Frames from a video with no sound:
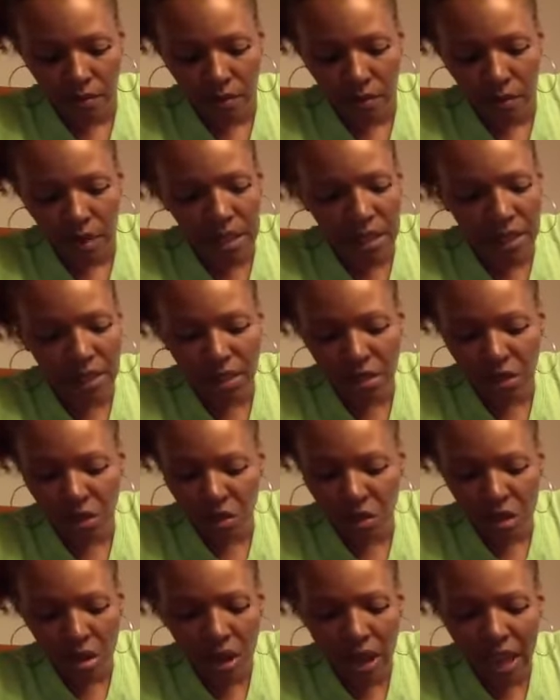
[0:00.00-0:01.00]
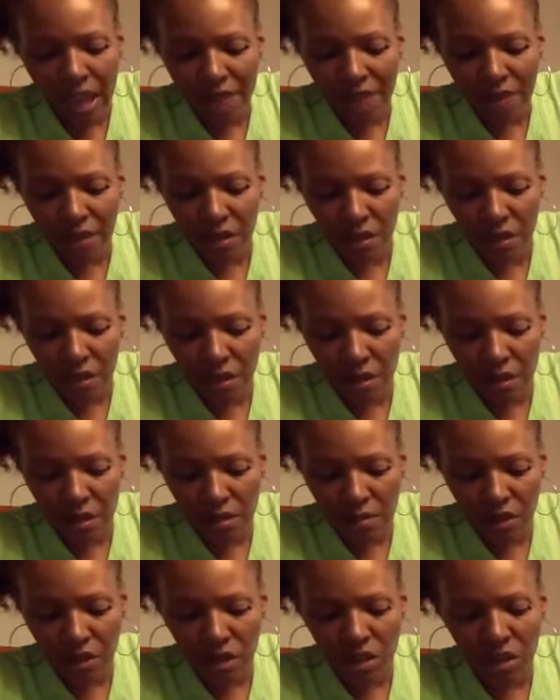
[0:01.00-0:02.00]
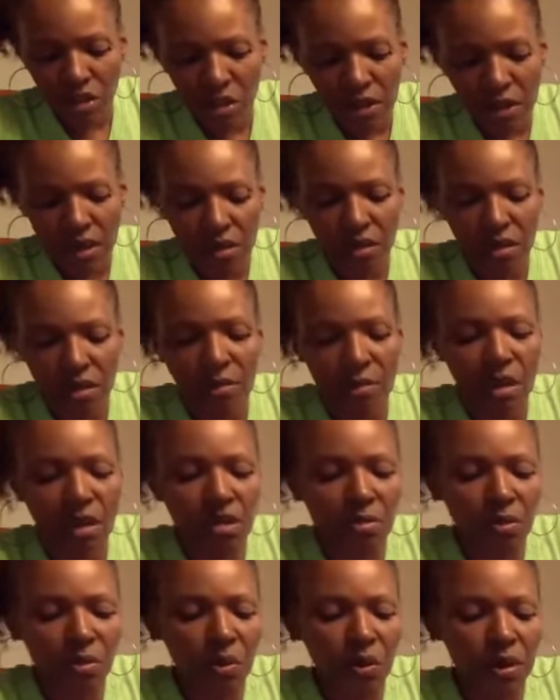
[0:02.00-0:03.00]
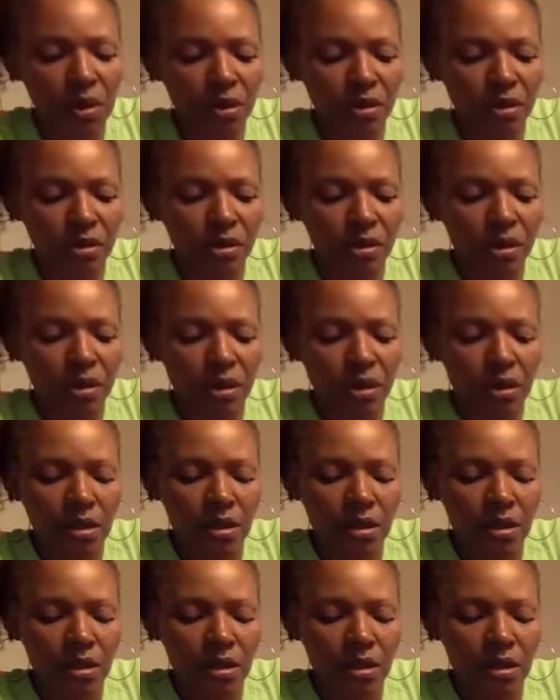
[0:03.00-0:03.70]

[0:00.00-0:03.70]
And this is, you don't have to do this, I'm just showing you some other pointers.